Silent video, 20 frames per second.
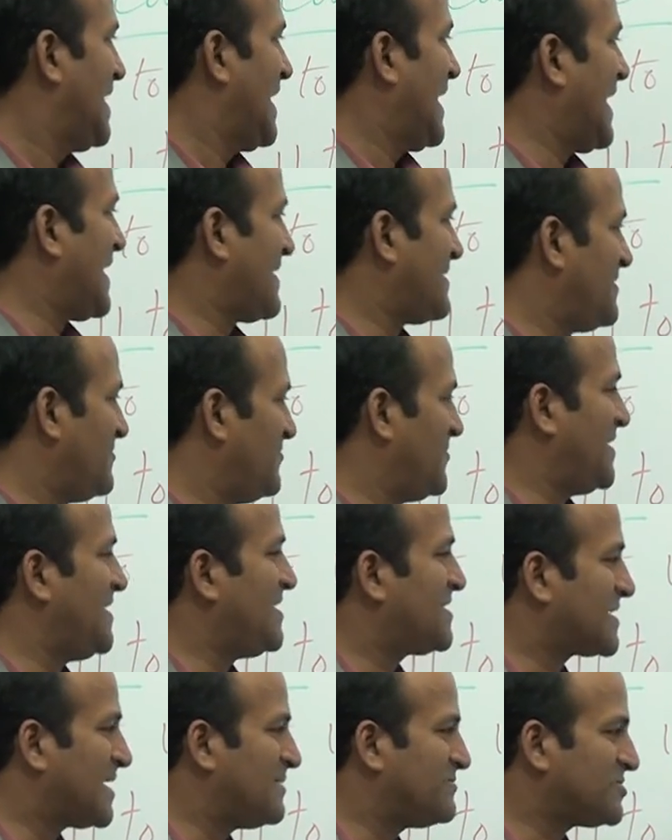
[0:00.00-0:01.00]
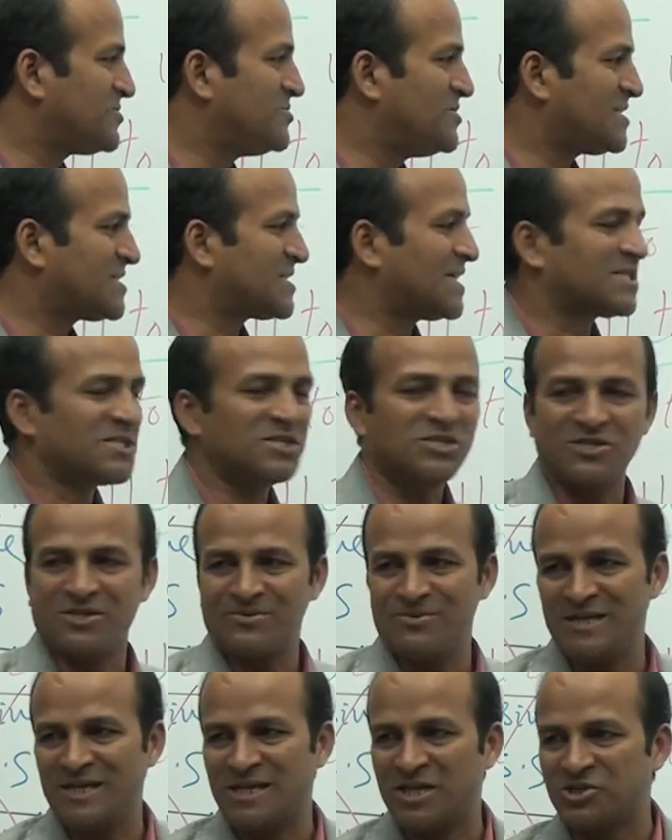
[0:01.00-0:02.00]
and when it comes to this assertive
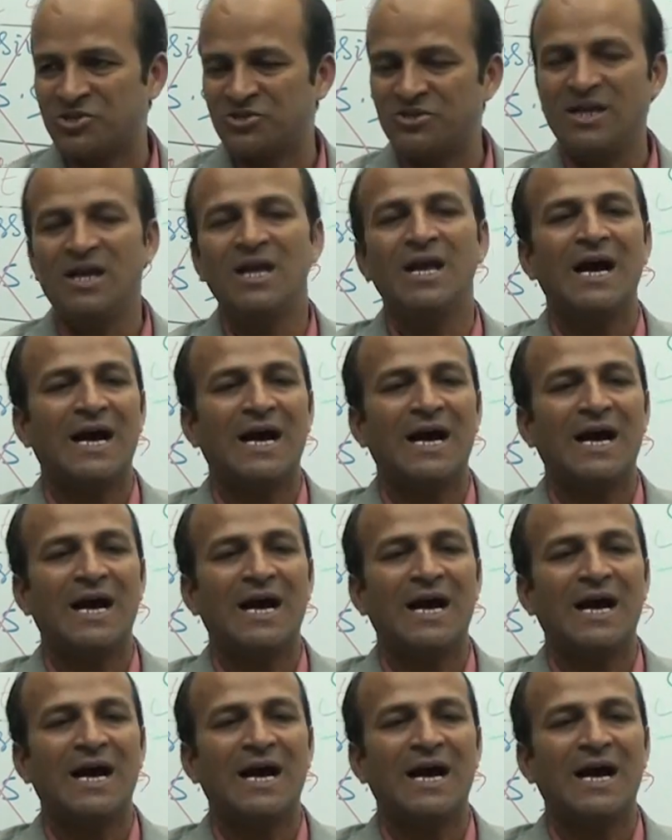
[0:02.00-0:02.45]
communication